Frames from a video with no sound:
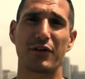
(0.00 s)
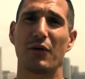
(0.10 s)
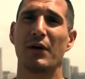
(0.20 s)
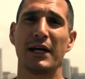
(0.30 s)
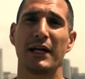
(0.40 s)

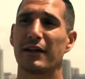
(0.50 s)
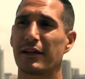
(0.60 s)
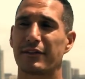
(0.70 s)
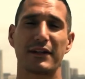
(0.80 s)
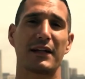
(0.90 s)
So
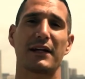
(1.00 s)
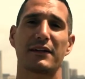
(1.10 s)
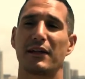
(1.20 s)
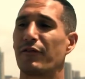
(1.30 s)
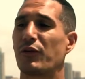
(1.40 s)
let's say that
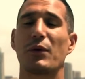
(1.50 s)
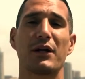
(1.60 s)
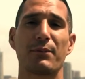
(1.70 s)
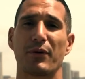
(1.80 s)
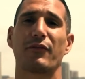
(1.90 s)
if you
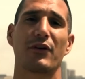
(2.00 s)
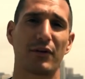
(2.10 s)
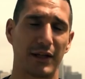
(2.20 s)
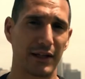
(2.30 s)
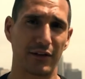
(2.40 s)
want to improve
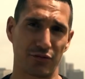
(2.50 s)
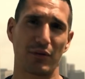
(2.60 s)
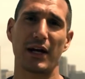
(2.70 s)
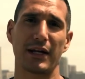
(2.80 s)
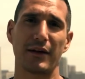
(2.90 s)
your English
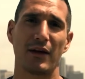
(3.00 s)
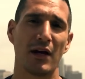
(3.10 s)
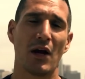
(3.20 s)
writing,